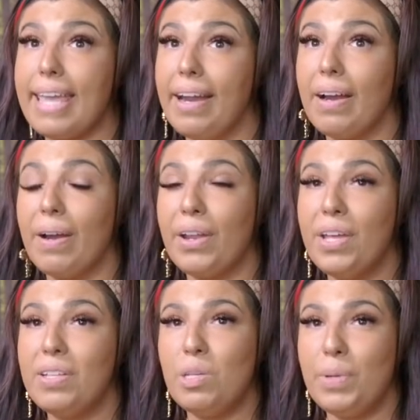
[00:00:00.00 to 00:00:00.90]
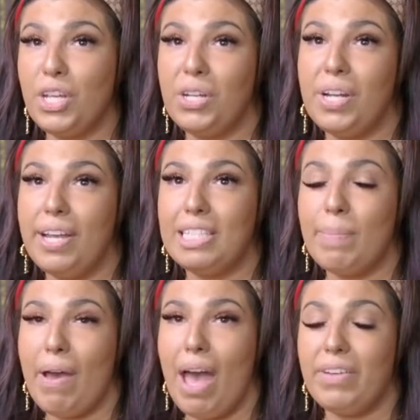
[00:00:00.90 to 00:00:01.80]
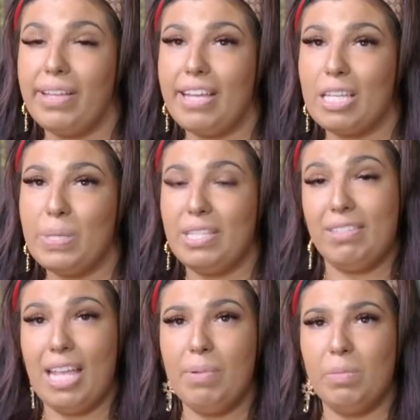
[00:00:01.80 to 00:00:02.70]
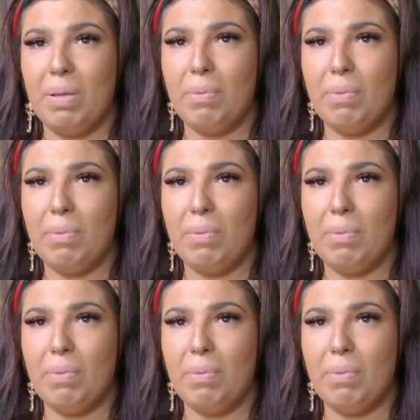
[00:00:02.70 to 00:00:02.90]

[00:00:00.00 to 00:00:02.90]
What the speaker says: scared to be curious about having sex with disabled